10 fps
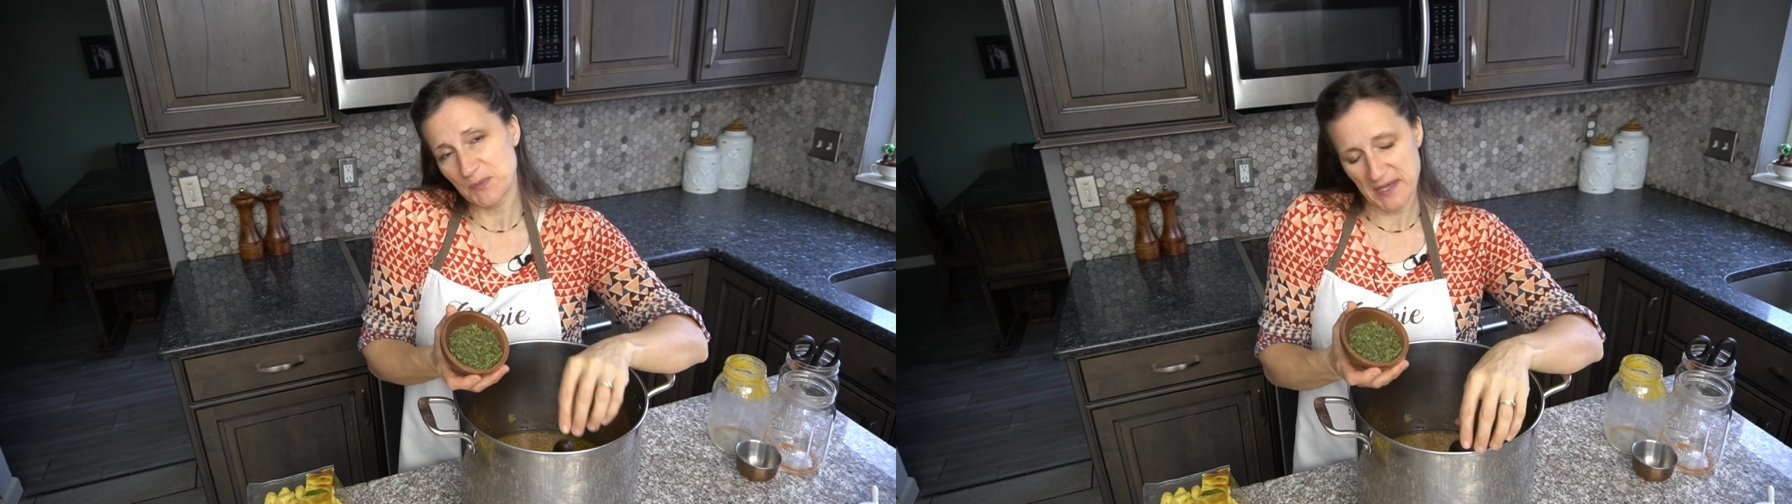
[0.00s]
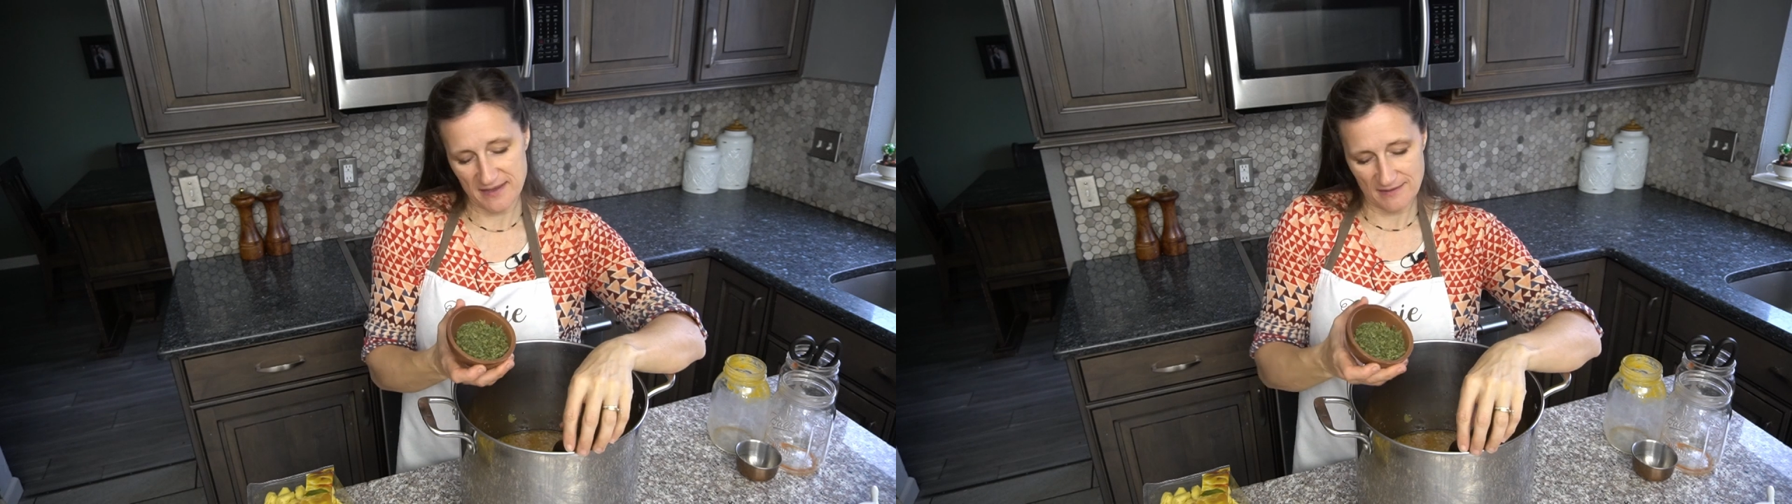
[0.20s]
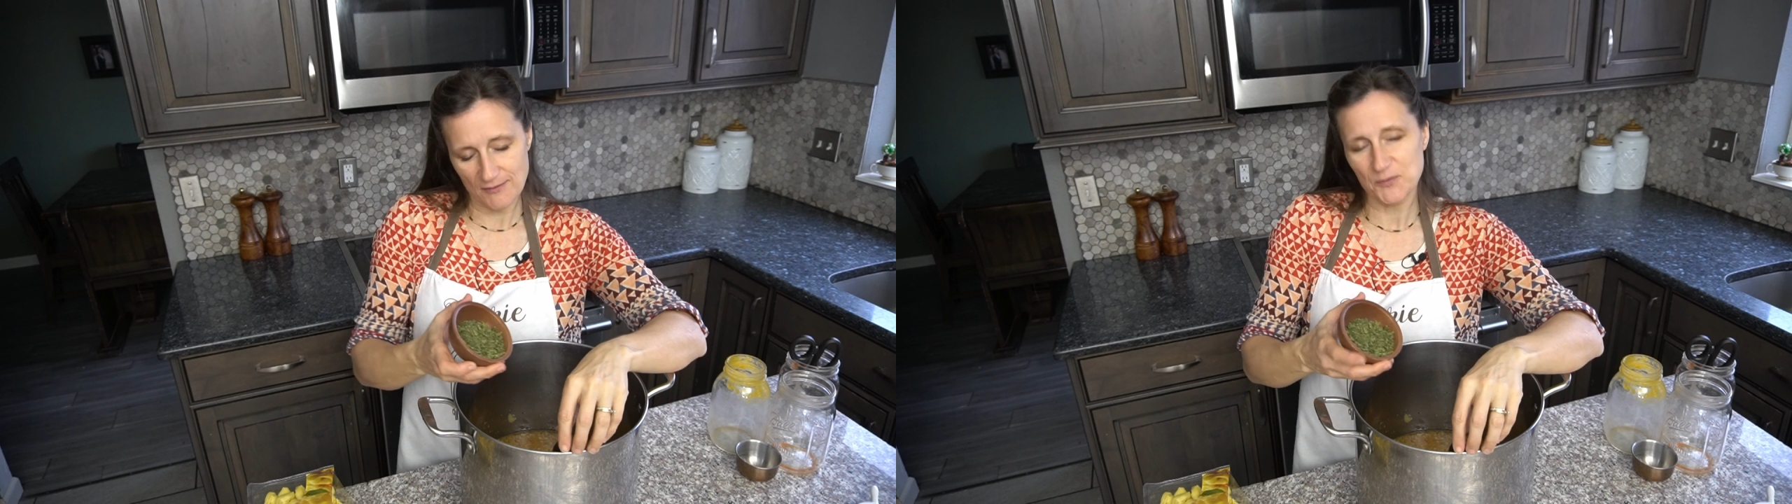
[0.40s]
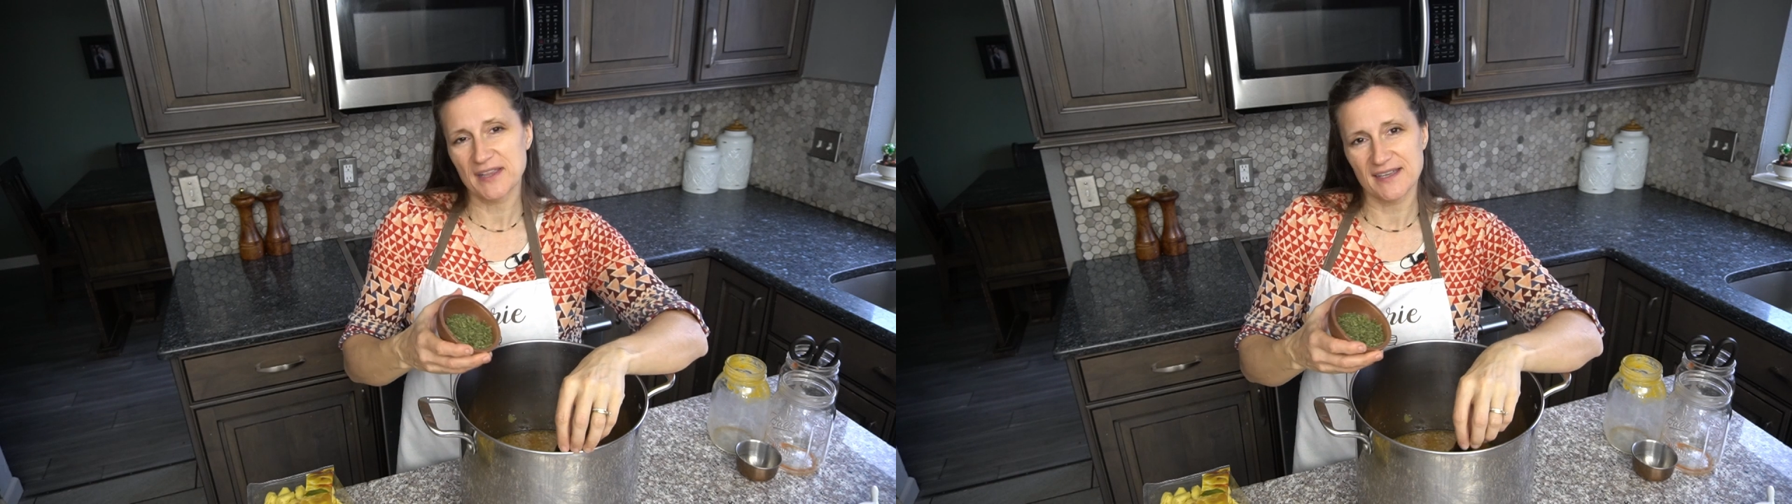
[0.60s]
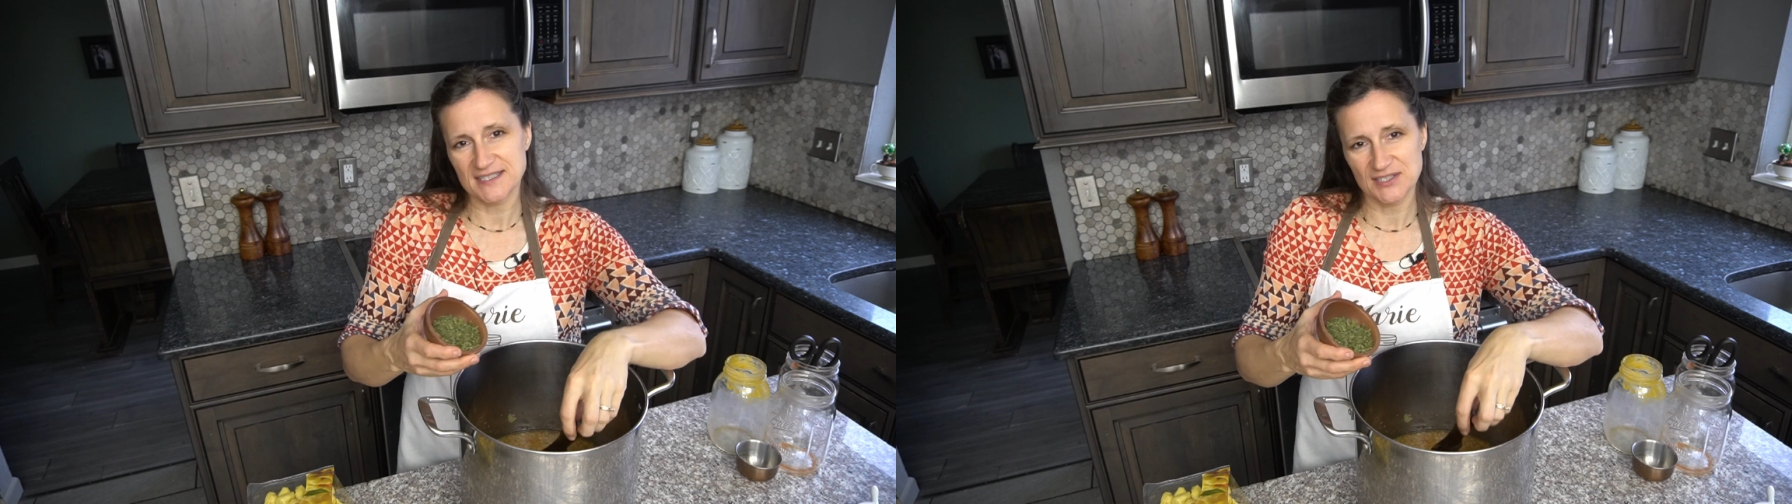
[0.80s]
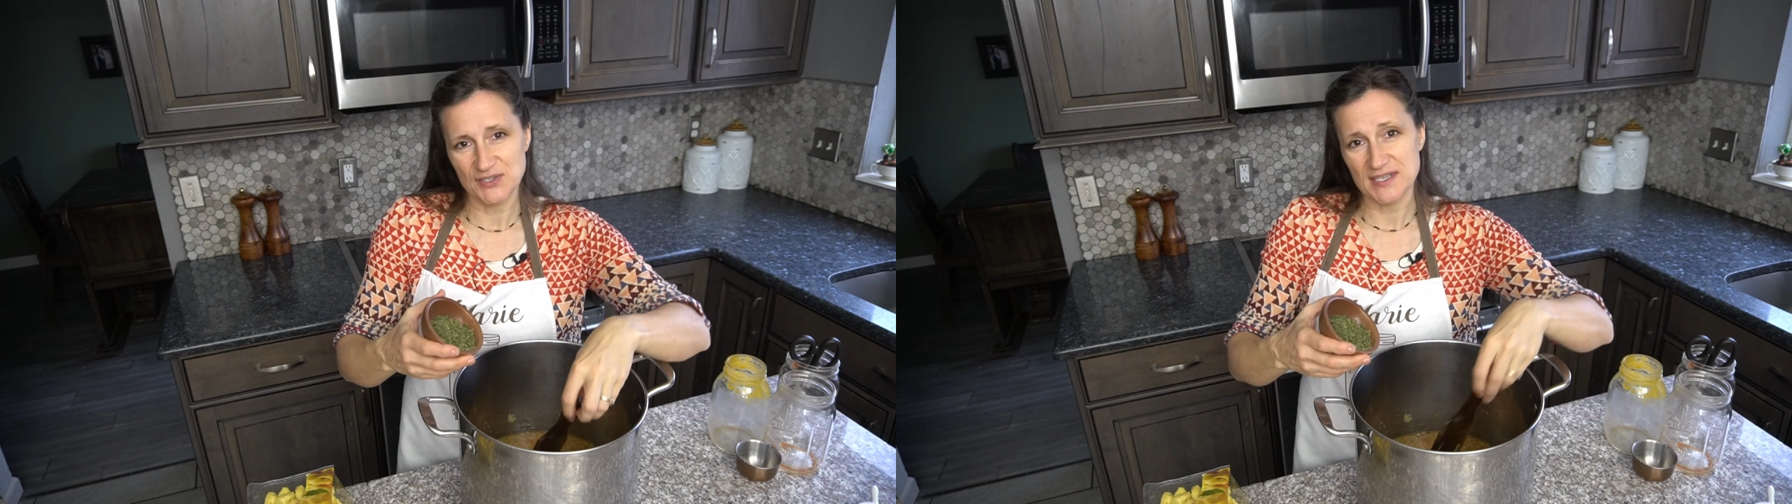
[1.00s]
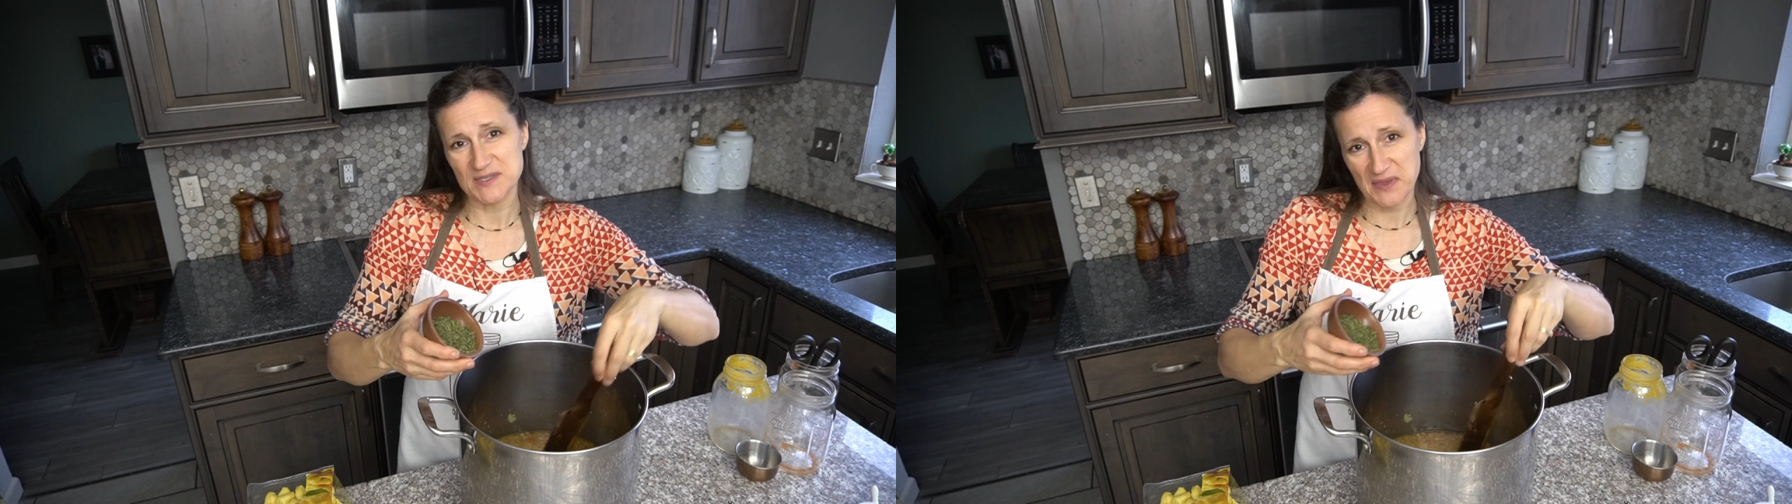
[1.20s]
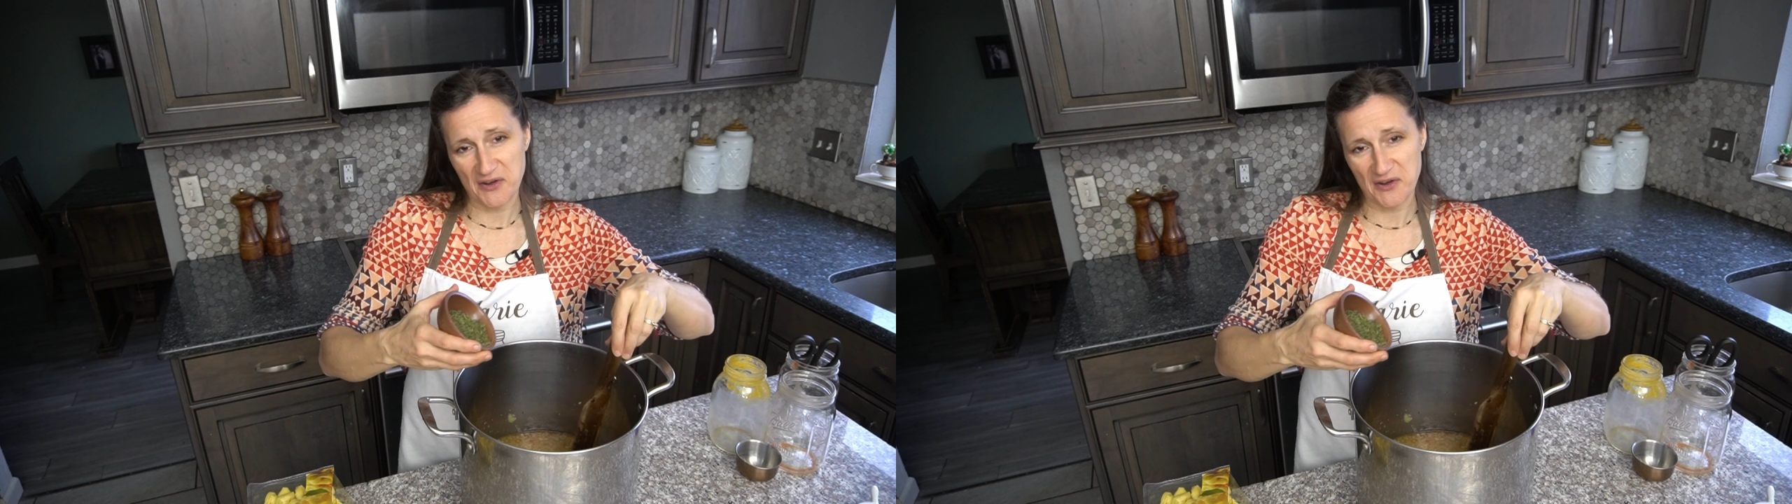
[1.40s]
but we like to do this with